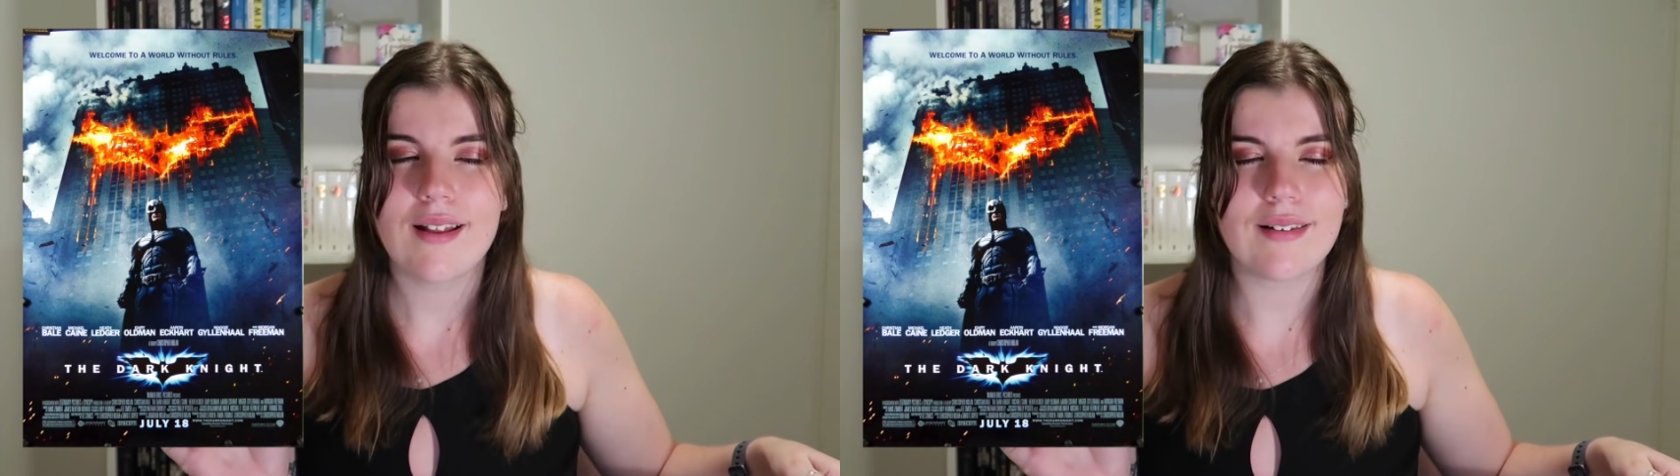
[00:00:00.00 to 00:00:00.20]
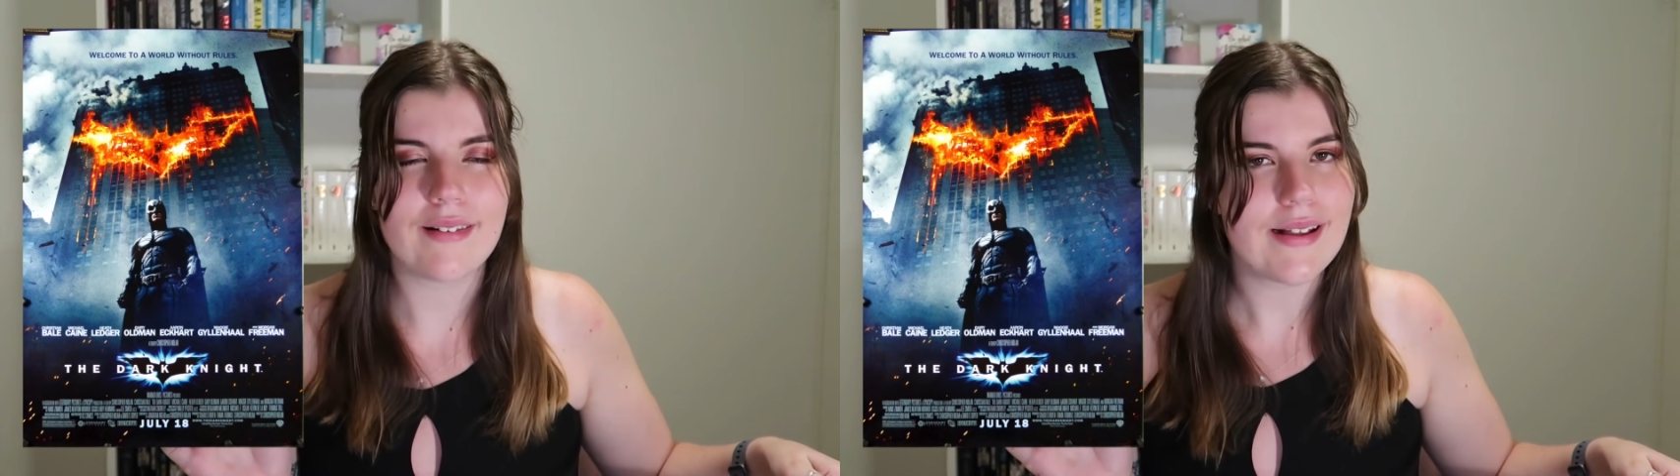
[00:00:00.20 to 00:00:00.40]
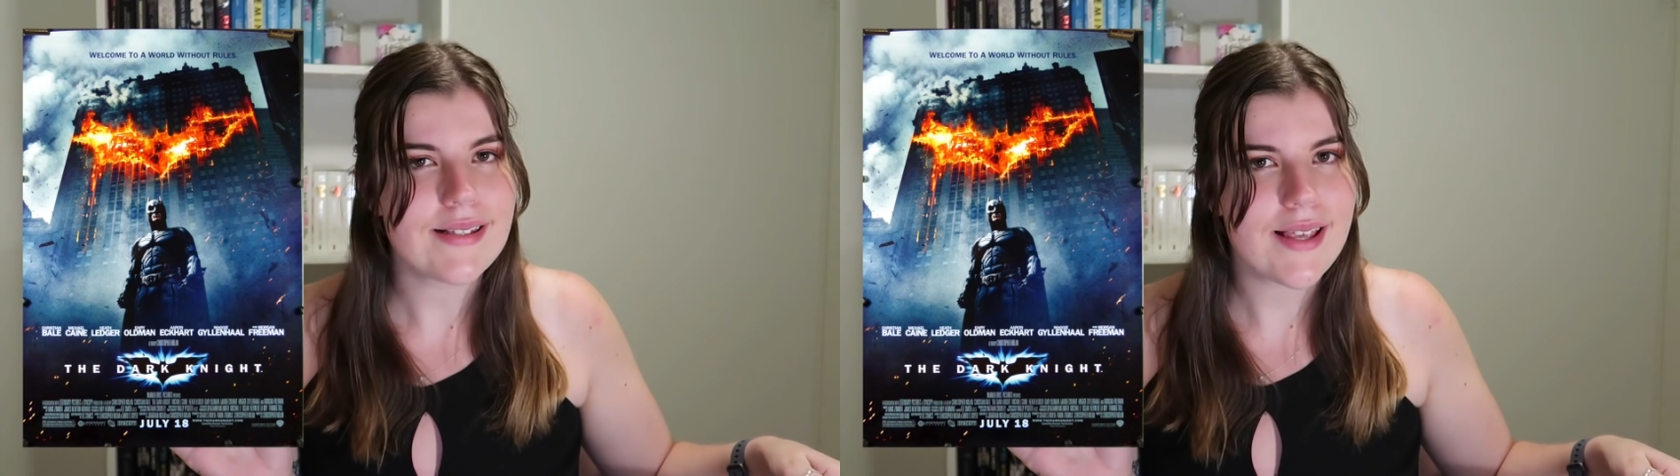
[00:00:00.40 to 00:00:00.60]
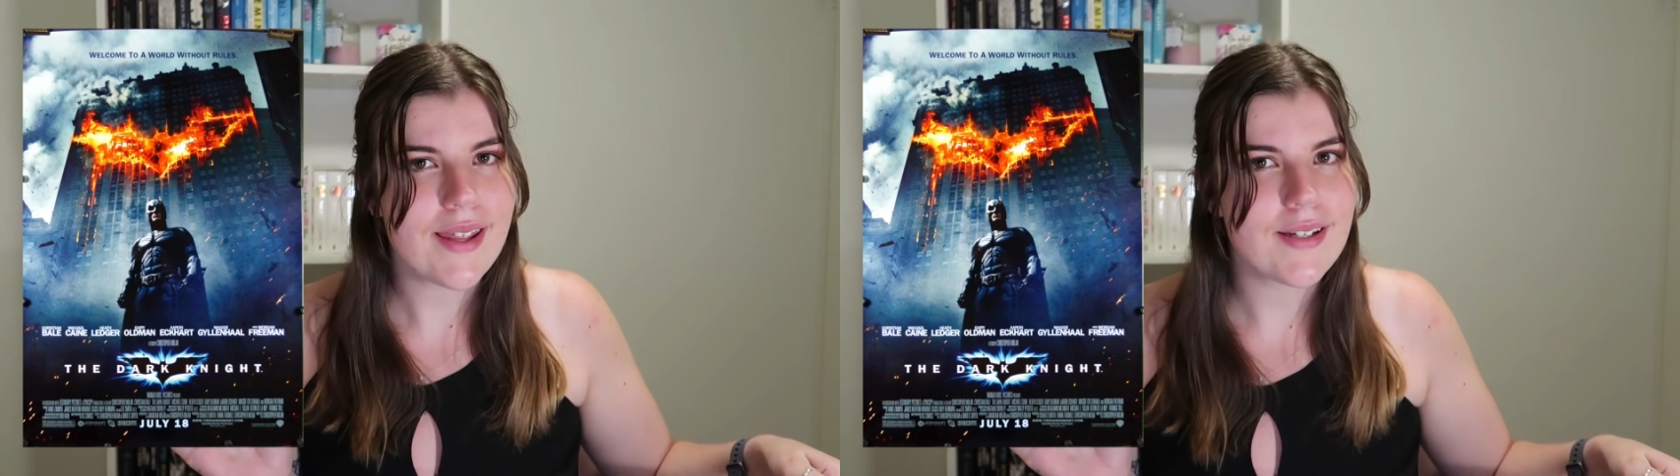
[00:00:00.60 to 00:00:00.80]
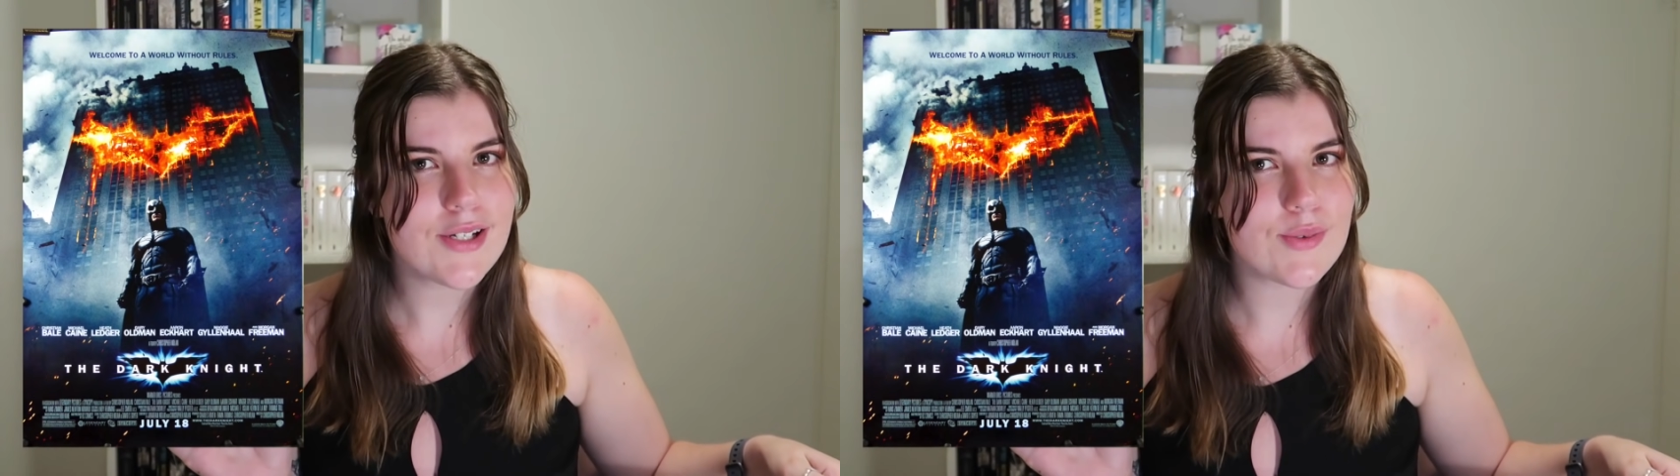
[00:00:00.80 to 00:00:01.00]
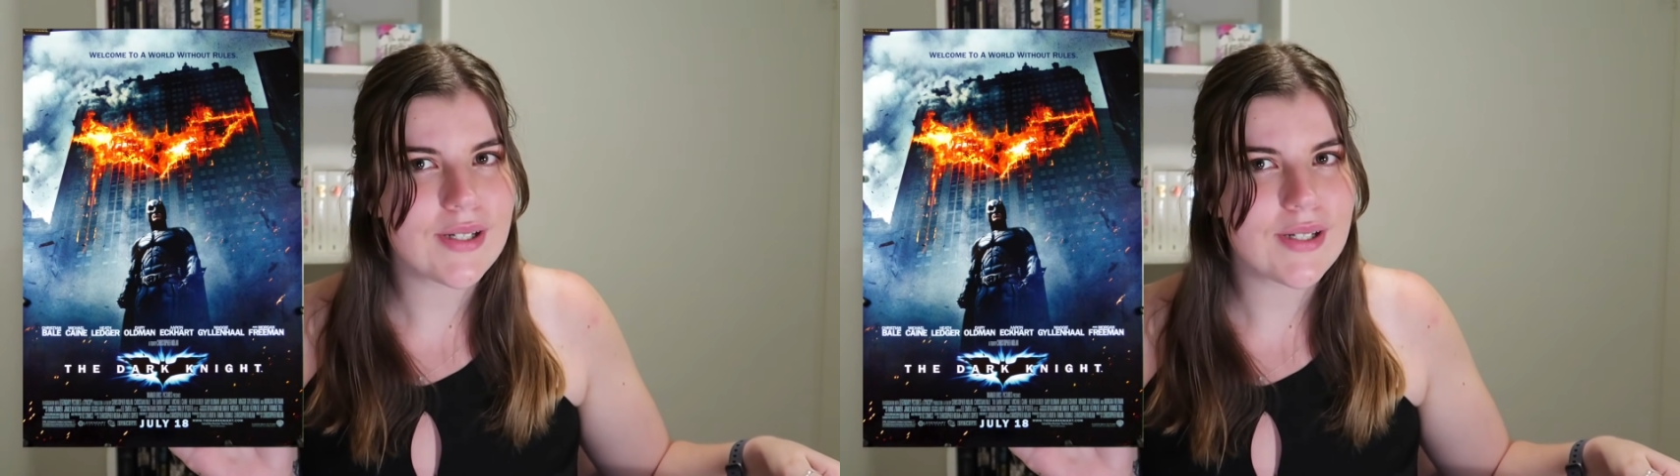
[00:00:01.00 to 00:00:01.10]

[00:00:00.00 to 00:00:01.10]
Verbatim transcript: let's get into